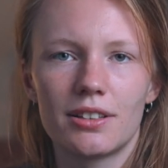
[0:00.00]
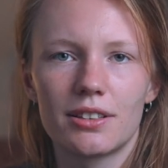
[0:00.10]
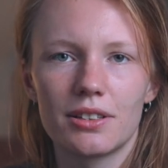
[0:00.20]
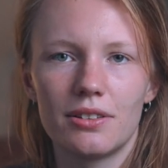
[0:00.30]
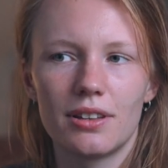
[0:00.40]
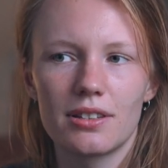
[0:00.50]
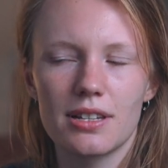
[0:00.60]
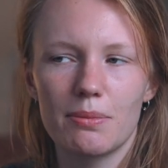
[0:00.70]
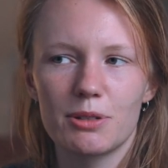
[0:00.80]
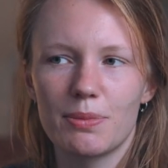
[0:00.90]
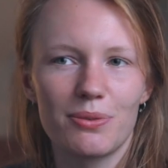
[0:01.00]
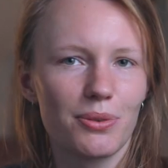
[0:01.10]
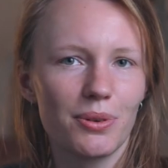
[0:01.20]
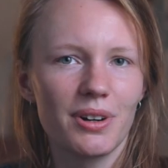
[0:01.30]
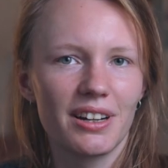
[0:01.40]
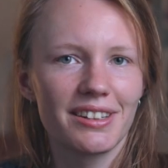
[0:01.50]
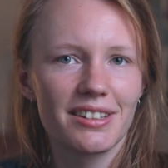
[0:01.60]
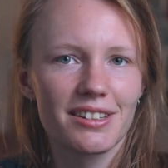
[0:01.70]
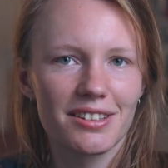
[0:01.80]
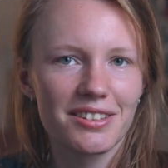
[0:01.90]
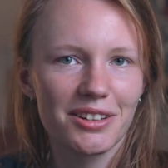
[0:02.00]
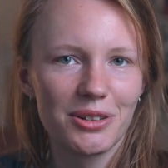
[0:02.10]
So in the summers before, I did just